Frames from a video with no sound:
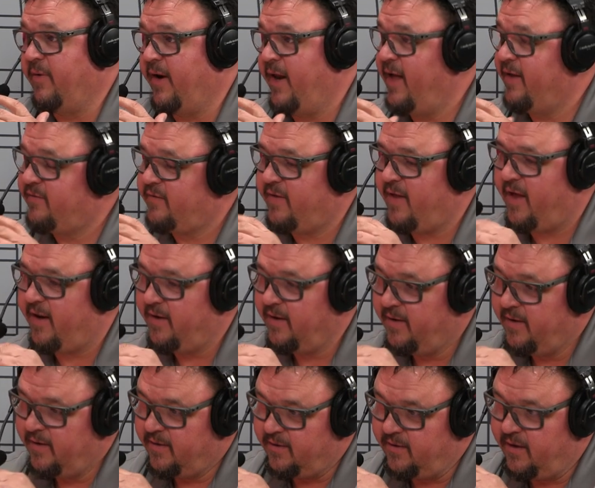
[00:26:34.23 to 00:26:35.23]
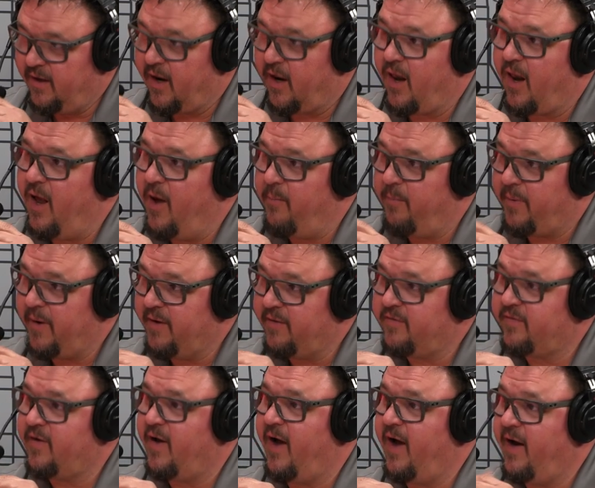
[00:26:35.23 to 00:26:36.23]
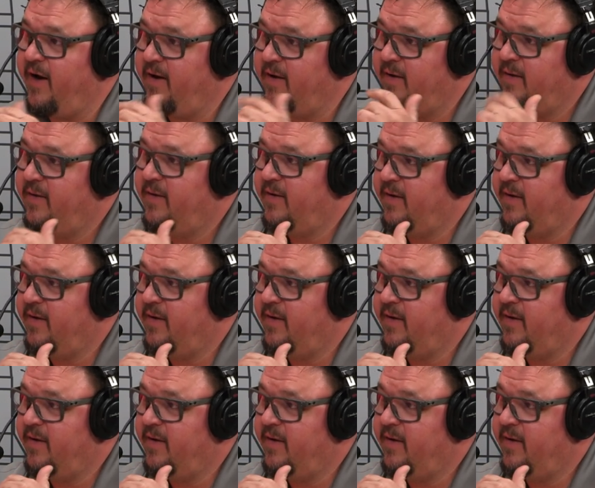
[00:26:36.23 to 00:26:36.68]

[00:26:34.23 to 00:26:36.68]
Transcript: and that's that little lump inside